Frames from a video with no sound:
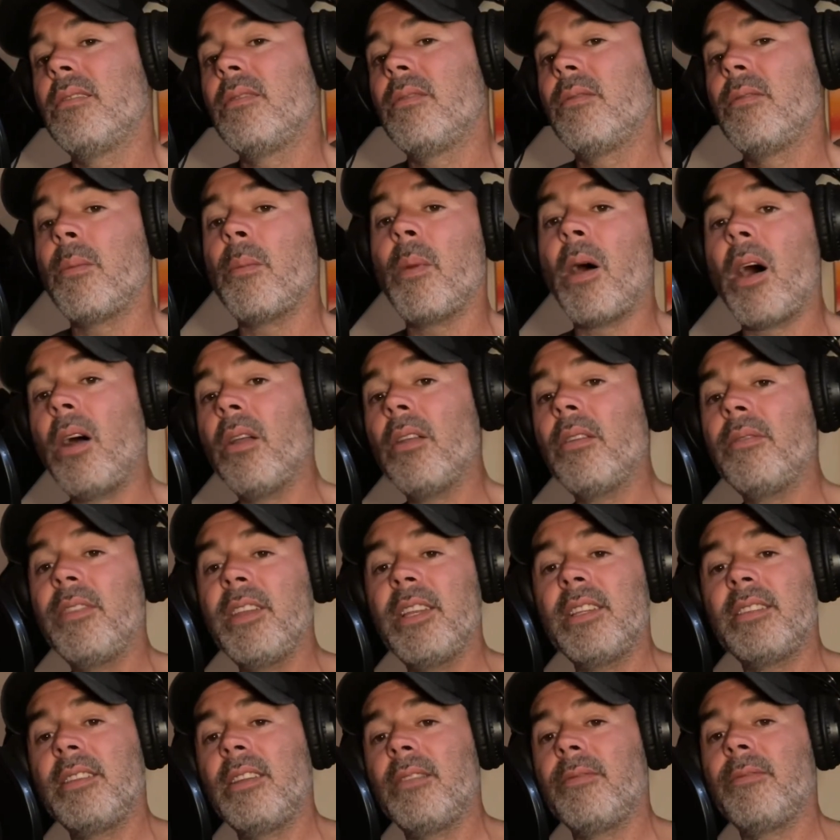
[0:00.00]
from all of
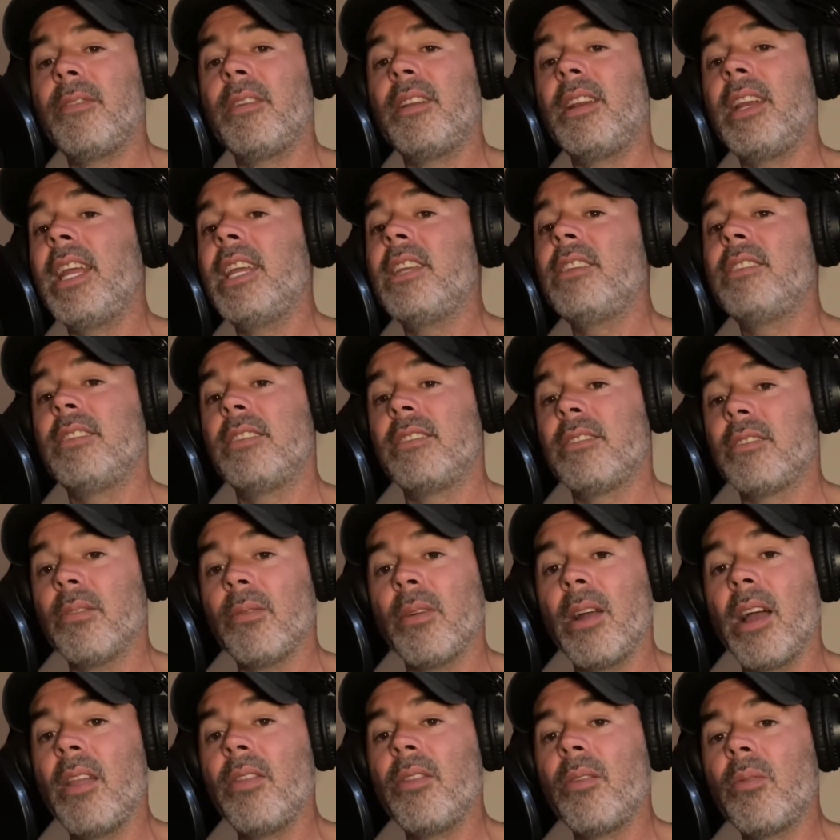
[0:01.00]
these different nations
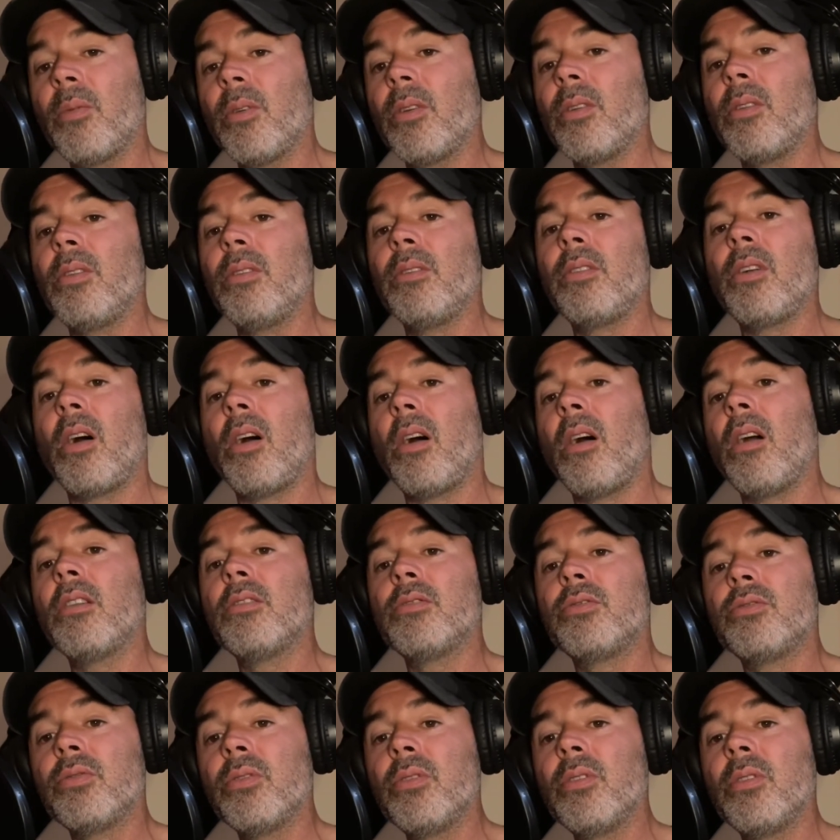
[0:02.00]
around the world are
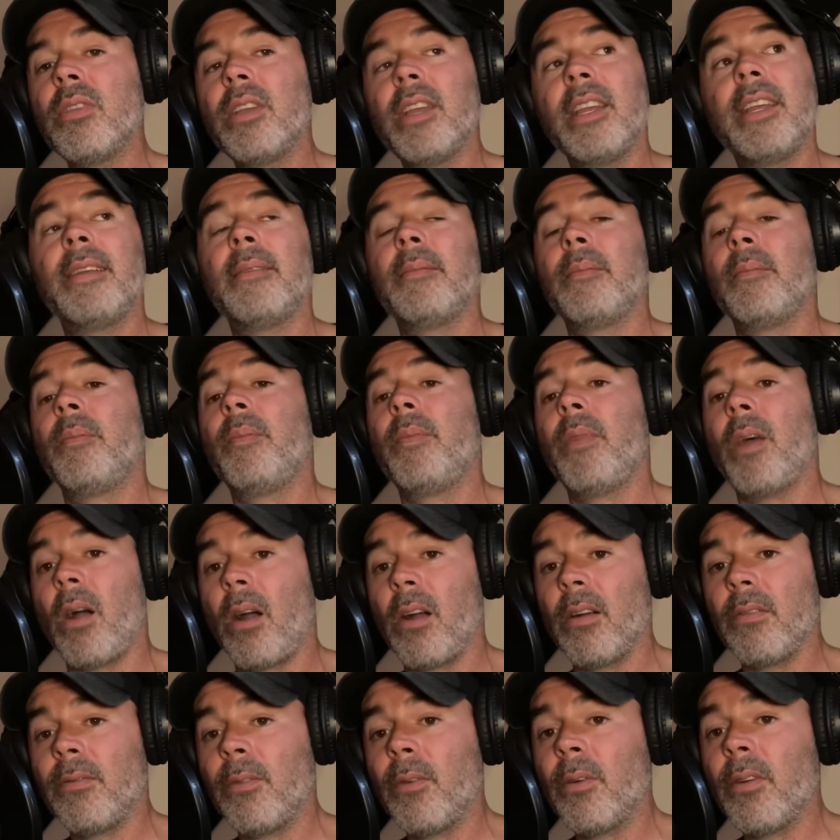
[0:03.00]
truly
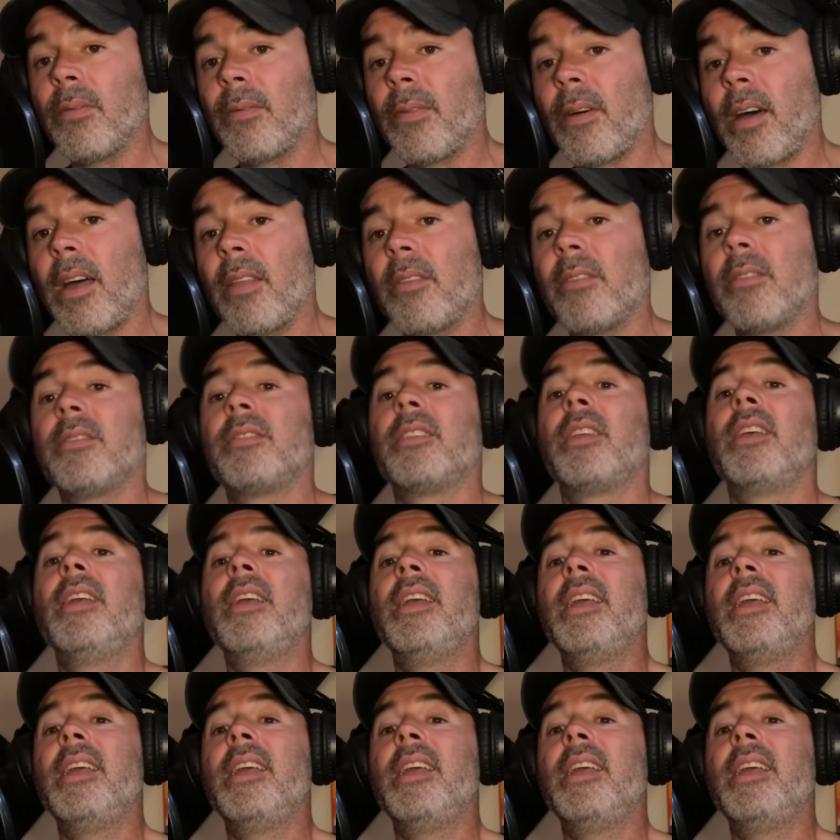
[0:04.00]
our forefathers.